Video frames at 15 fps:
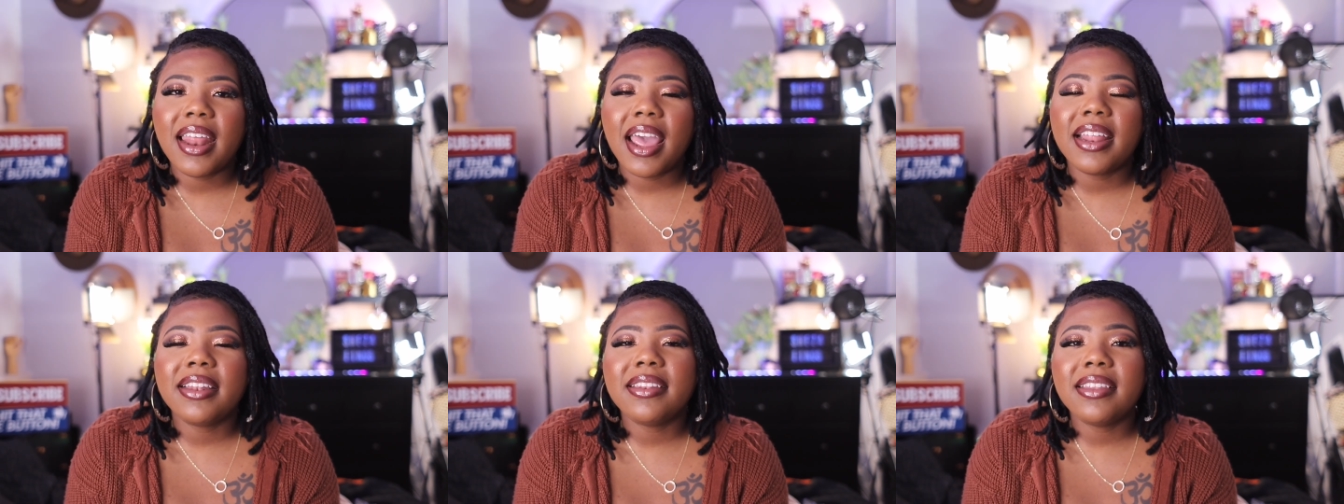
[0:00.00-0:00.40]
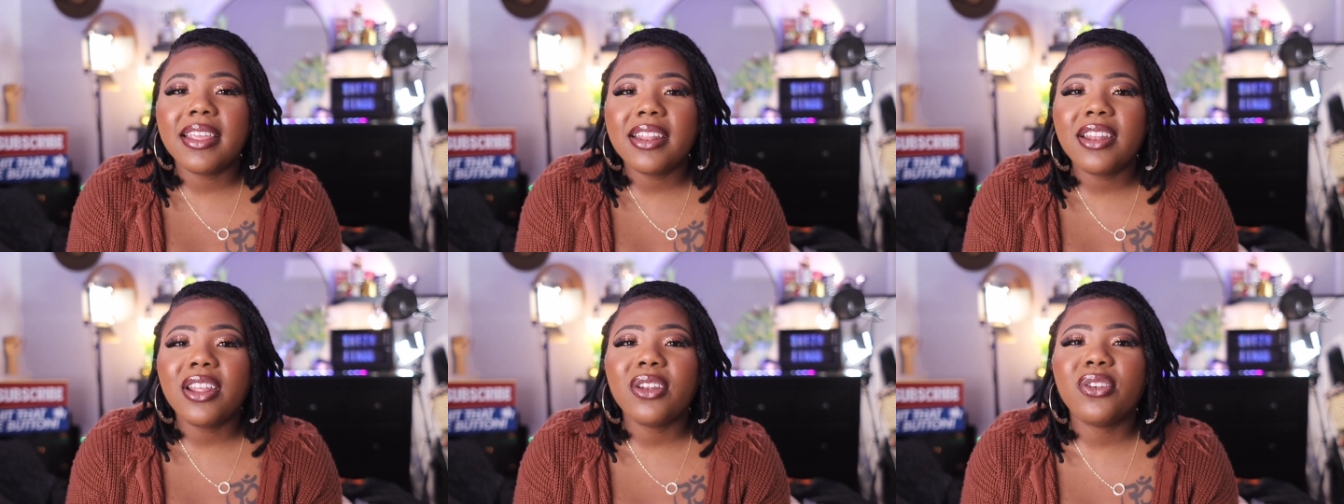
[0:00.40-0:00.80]
I
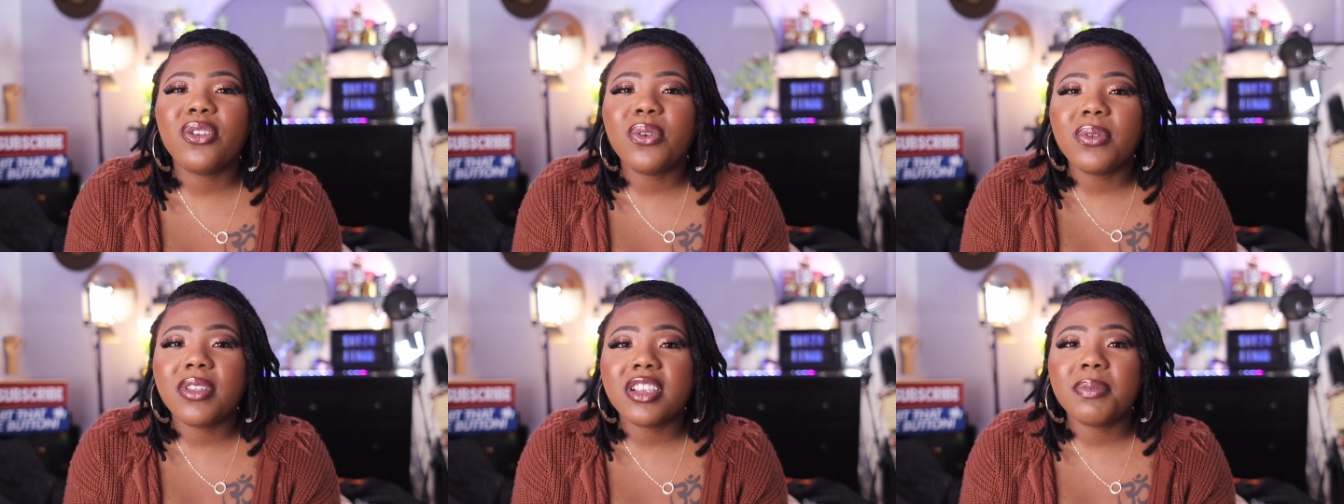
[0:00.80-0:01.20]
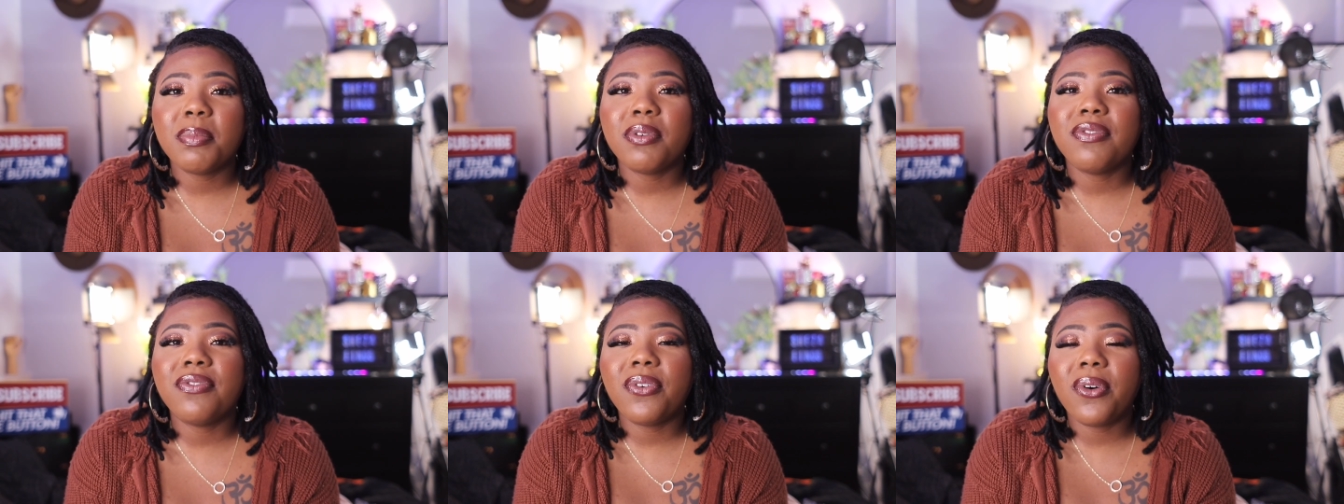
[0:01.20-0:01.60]
did do this
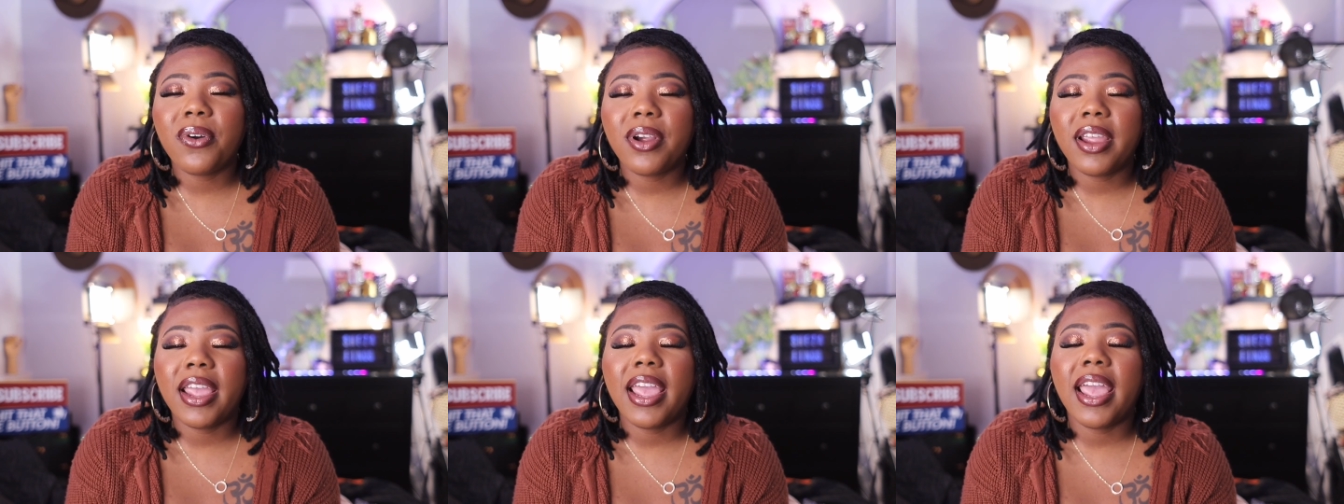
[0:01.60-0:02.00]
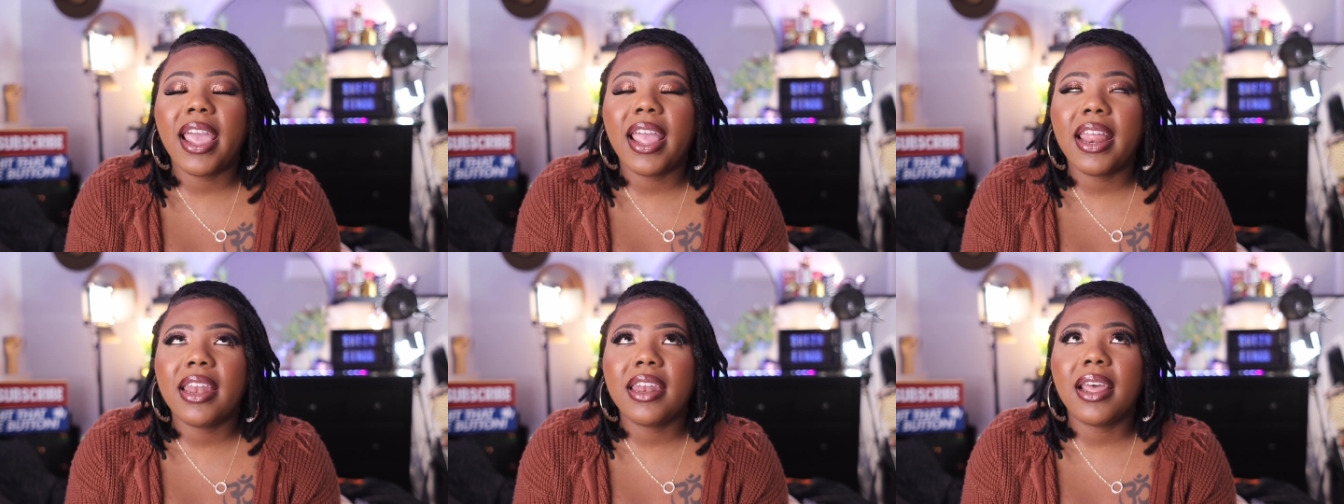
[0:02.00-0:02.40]
before
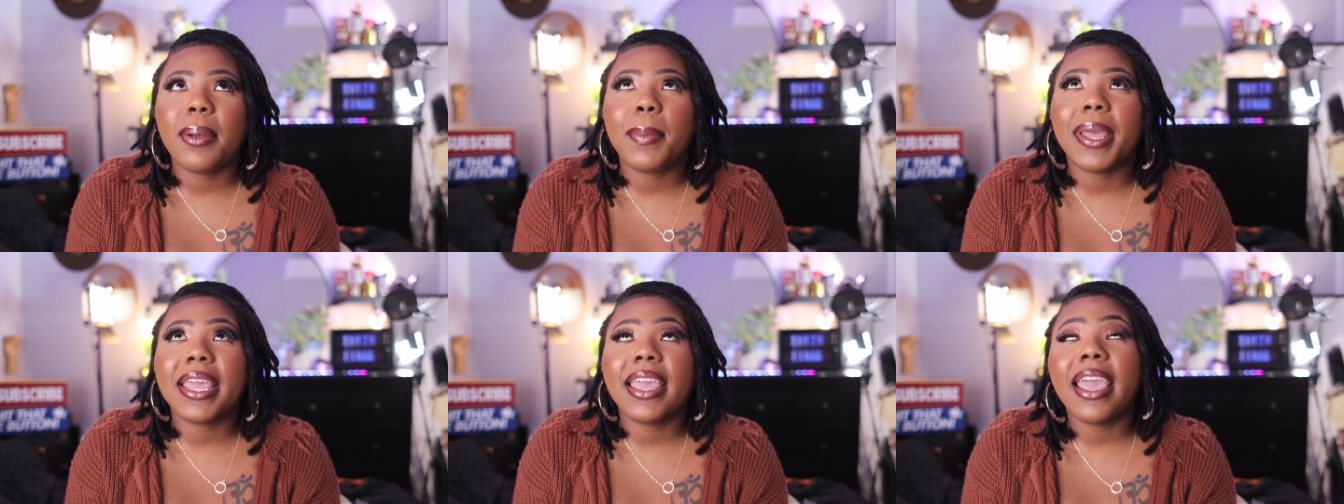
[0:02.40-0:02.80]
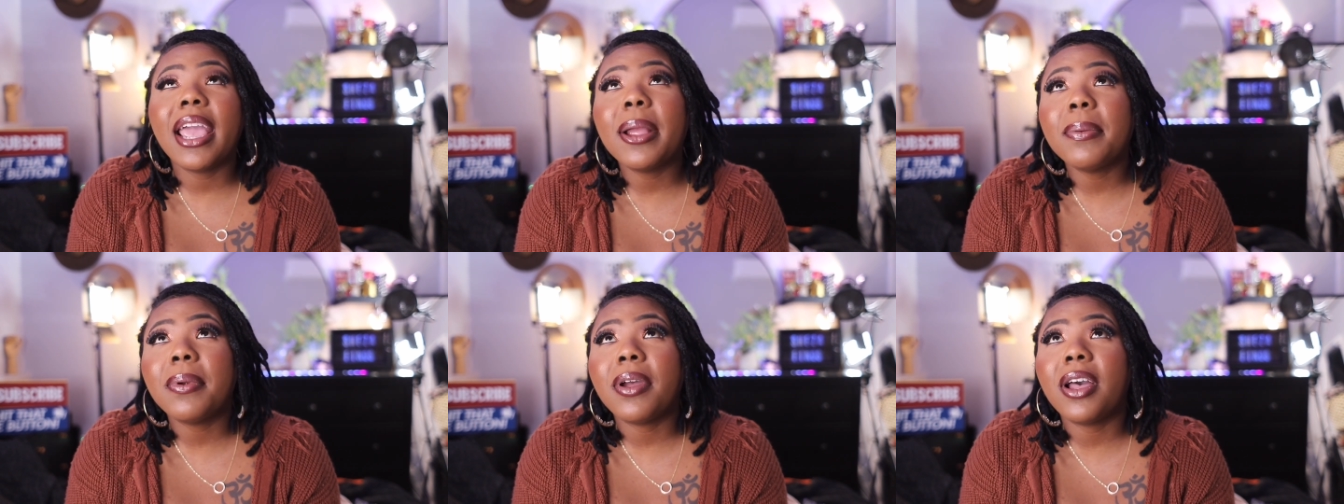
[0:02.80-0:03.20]
and my
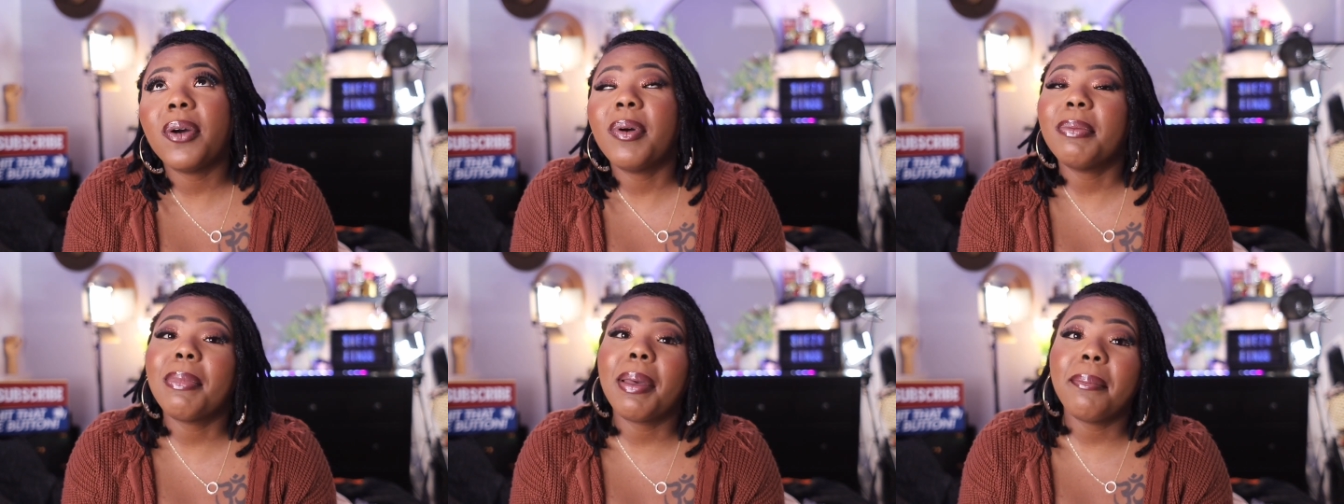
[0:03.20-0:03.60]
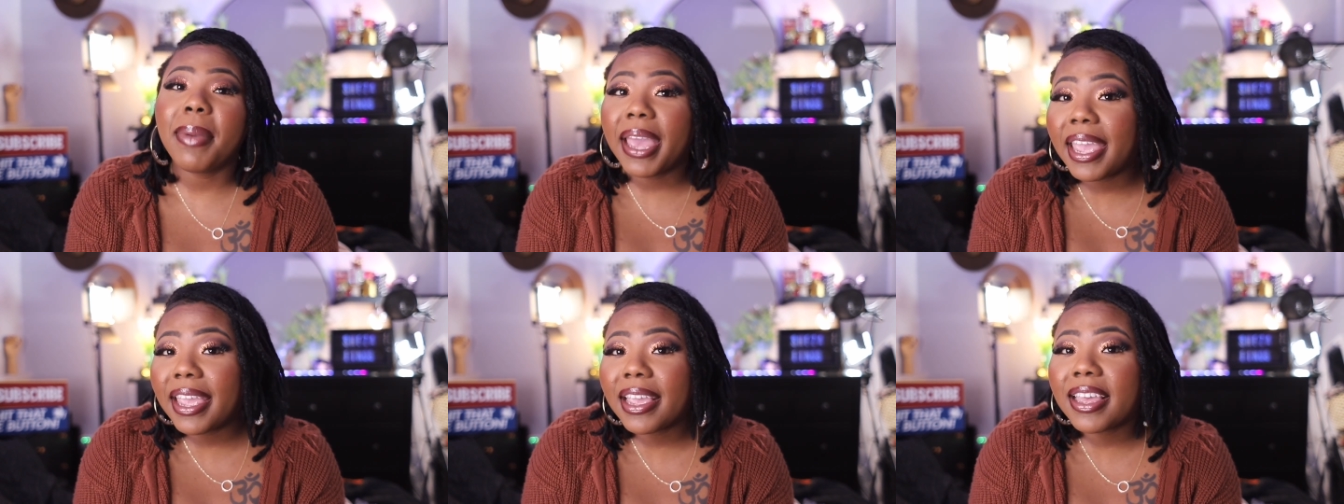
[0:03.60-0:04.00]
camera, well, my
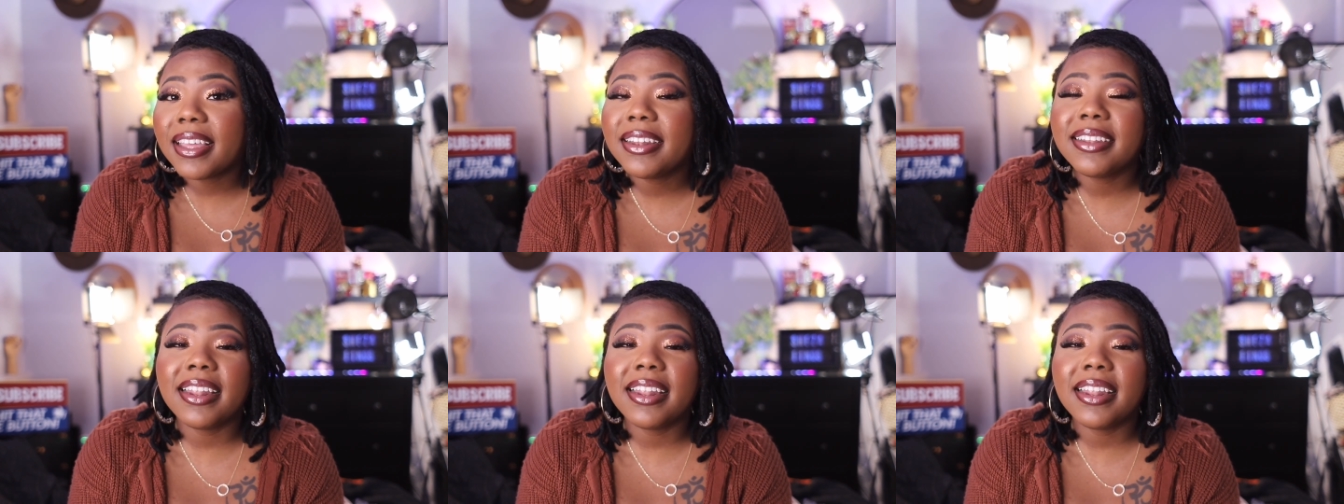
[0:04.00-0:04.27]
mic